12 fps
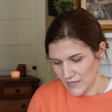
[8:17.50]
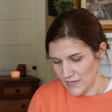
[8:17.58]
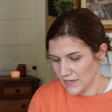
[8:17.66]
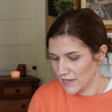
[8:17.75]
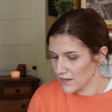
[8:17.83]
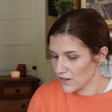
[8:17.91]

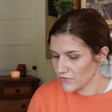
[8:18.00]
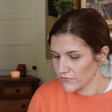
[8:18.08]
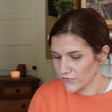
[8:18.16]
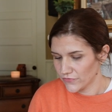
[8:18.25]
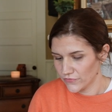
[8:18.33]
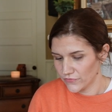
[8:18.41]

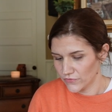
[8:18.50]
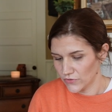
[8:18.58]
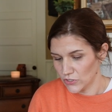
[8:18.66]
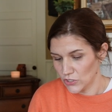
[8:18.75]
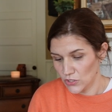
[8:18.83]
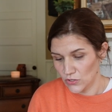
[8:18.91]
if
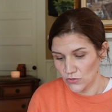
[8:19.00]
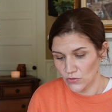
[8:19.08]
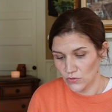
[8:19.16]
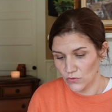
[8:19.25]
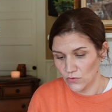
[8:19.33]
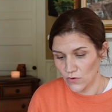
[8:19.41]

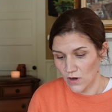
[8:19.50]
you